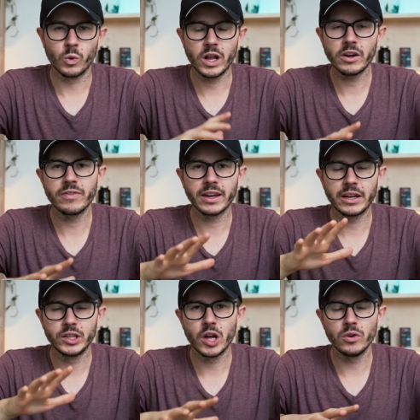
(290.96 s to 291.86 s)
One other thing
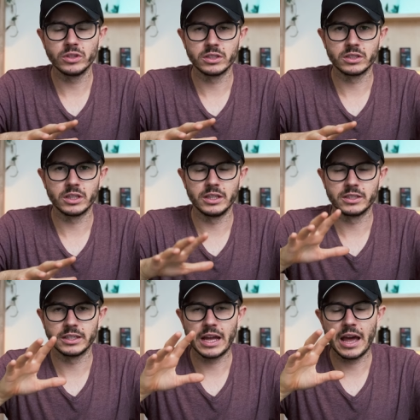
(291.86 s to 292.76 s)
I noticed
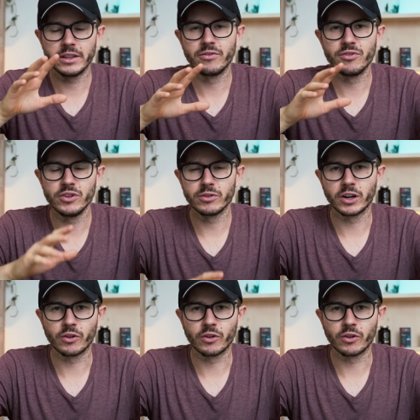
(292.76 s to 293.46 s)
is that I had fewer